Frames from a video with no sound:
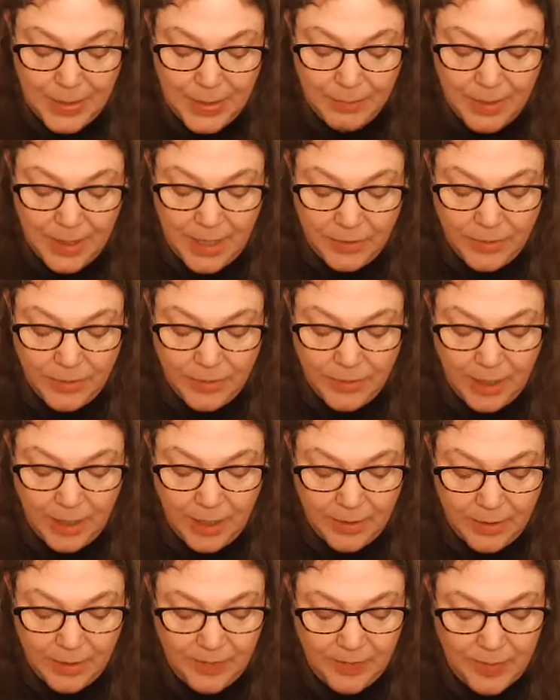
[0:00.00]
but a
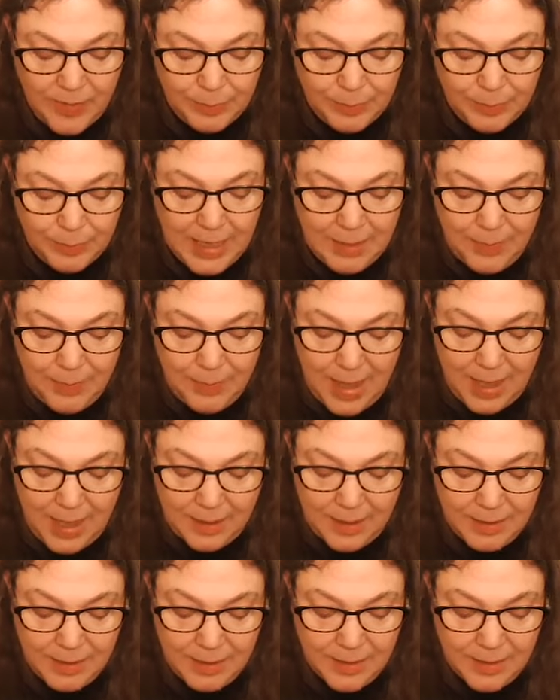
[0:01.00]
daughter of a plain man